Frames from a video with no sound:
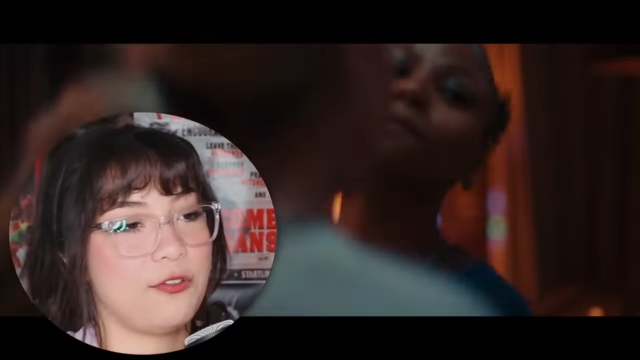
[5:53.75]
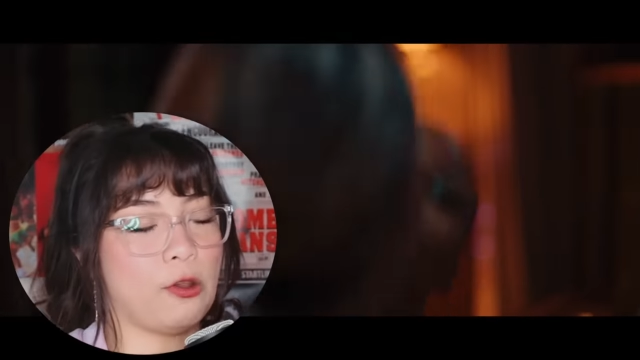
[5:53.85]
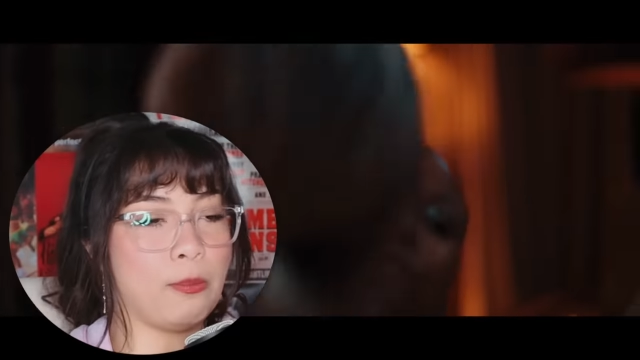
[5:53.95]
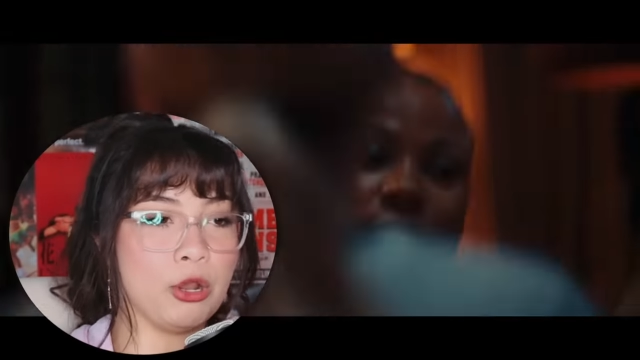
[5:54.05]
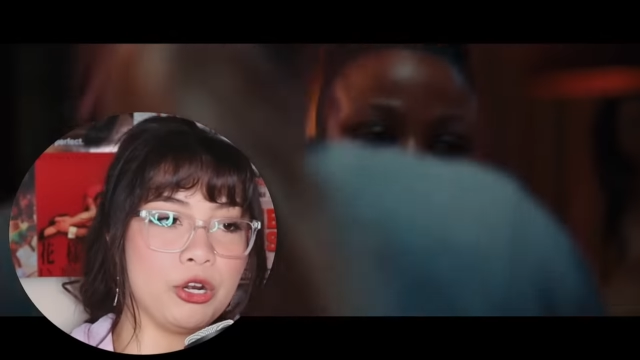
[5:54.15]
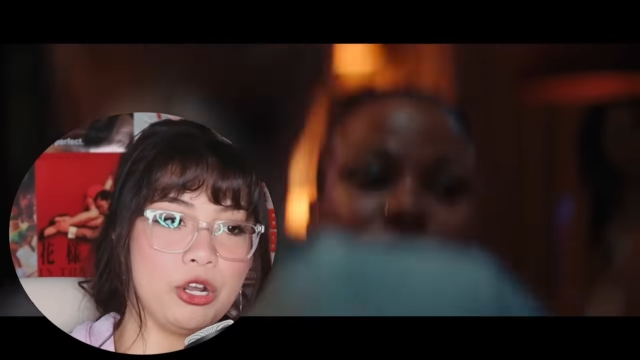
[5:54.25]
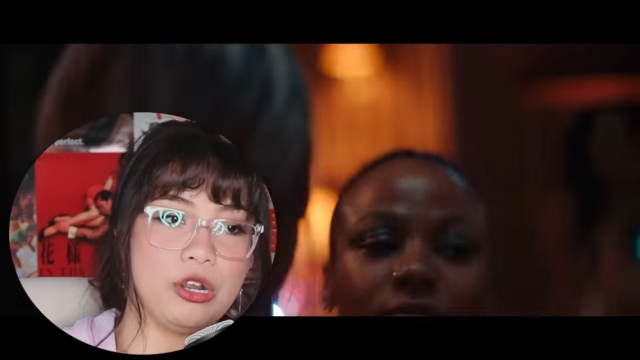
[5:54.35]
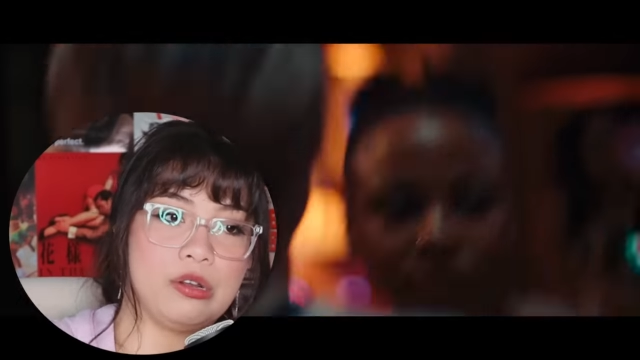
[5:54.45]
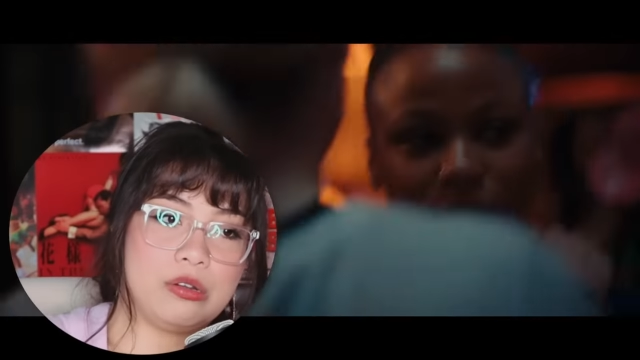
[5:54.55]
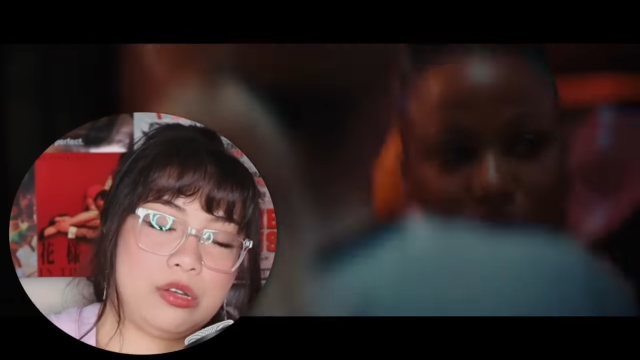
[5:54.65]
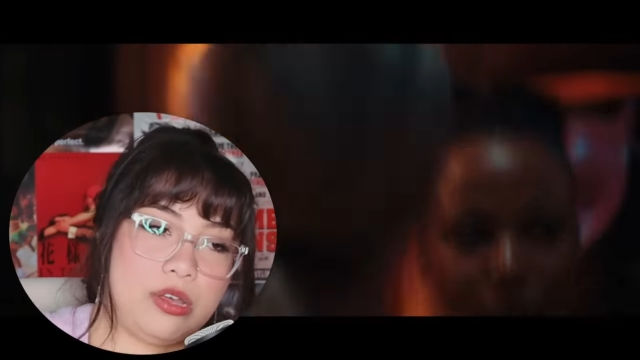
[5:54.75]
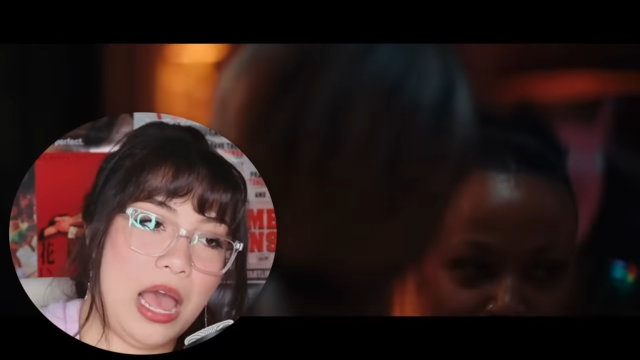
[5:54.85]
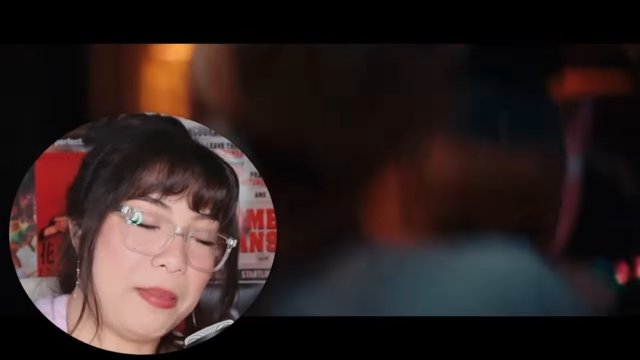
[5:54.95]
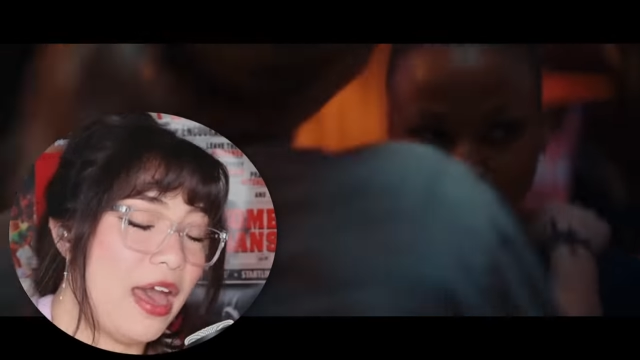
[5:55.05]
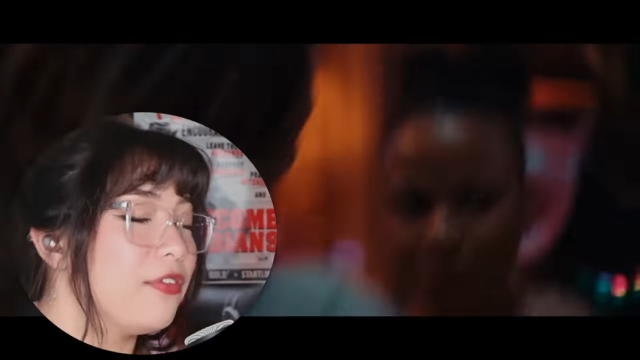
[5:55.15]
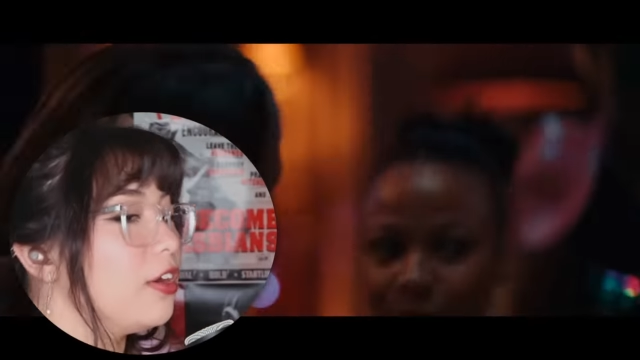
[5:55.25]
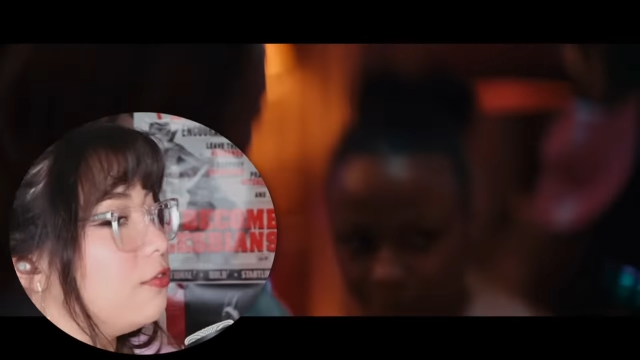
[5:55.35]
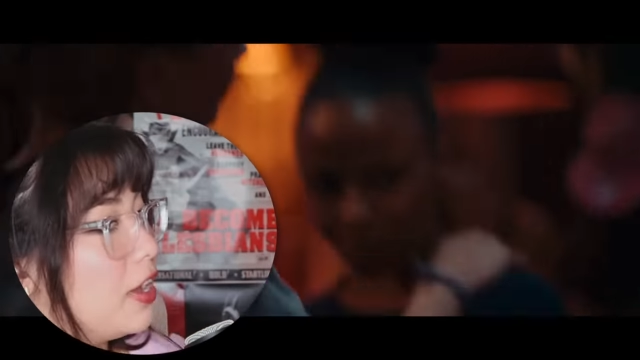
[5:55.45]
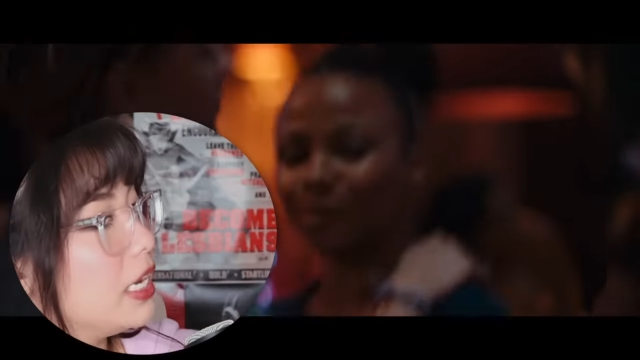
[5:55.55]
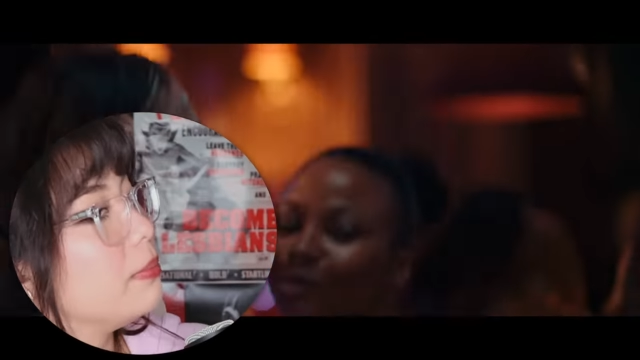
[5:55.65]
for murder. I'm having
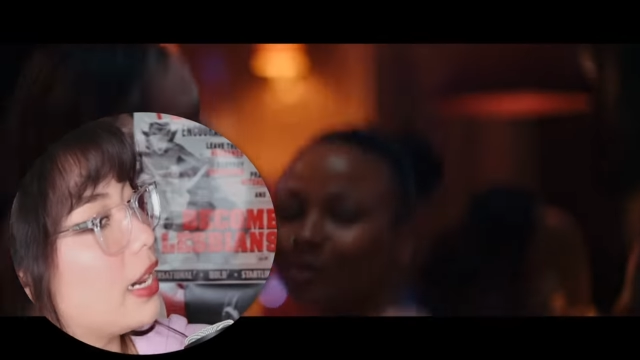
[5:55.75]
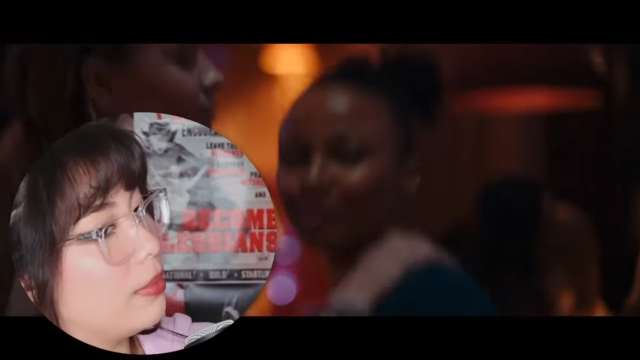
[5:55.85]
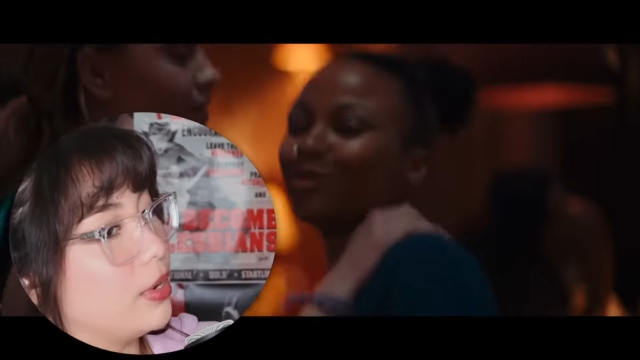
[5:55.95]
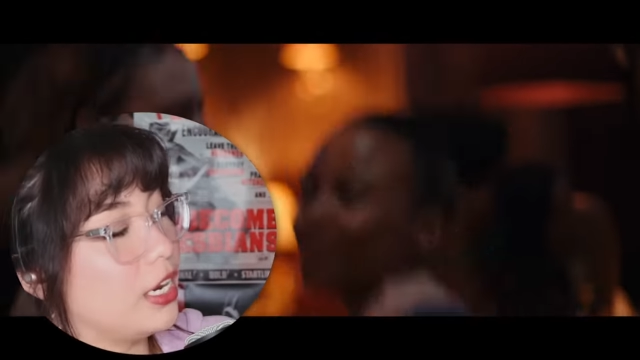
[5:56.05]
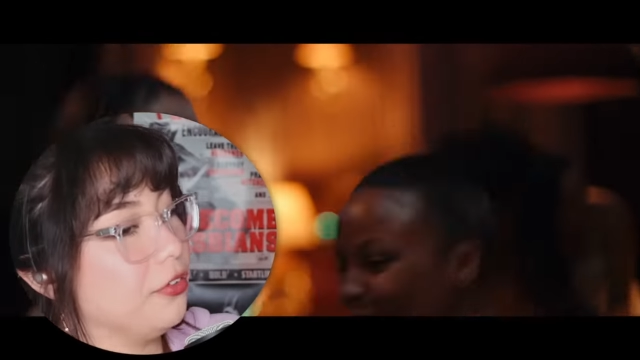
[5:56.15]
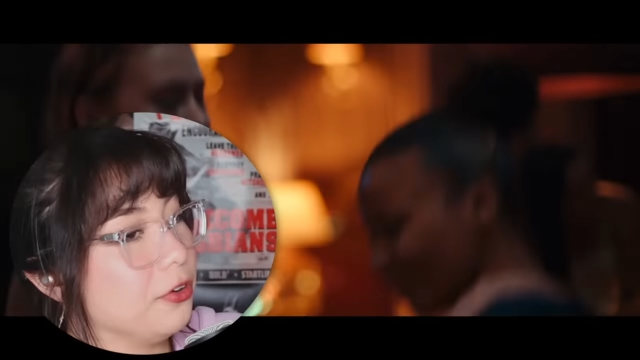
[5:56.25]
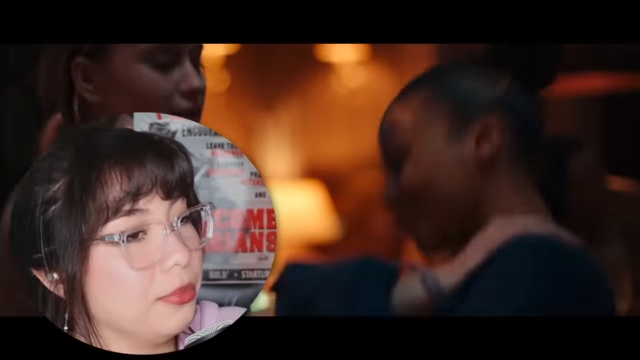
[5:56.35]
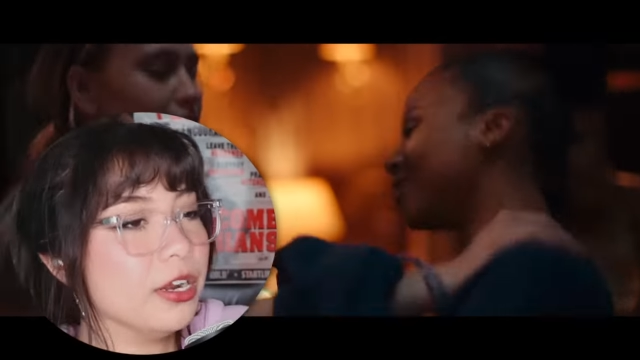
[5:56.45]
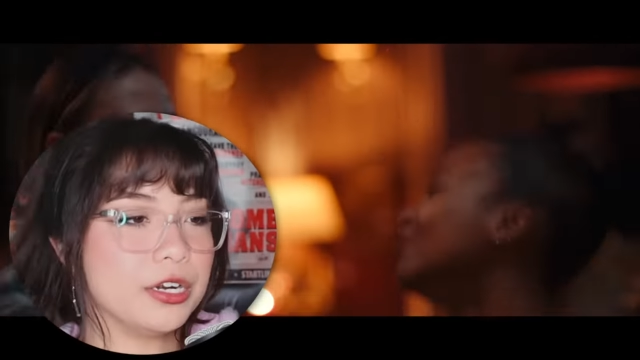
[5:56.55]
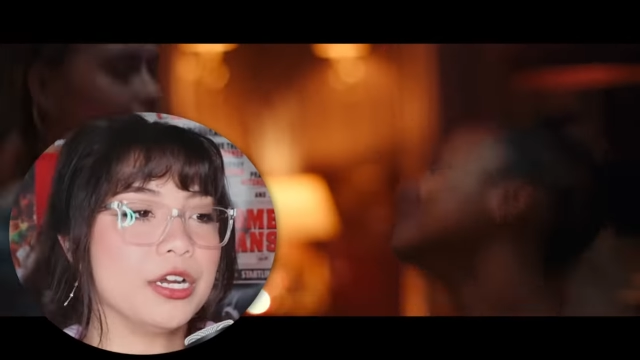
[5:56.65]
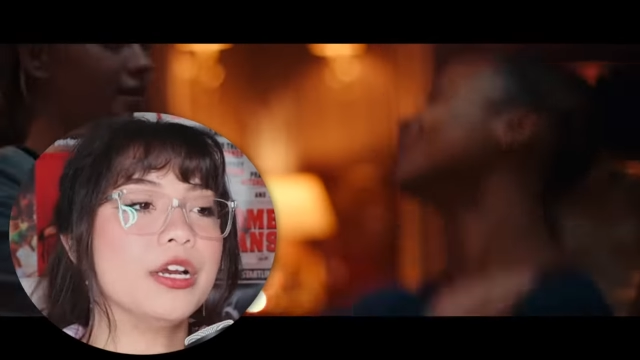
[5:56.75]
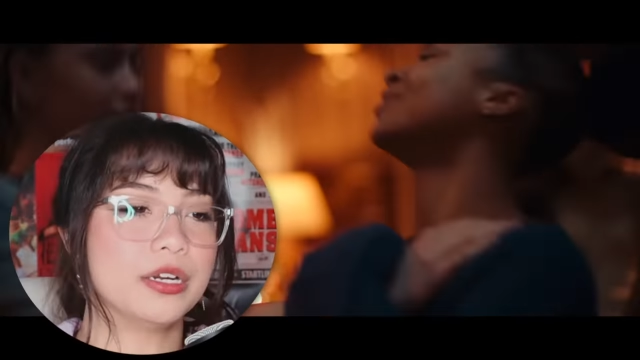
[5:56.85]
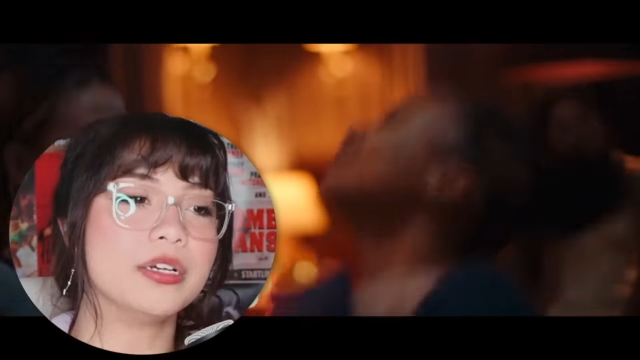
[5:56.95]
fun, but I'm ready for murder.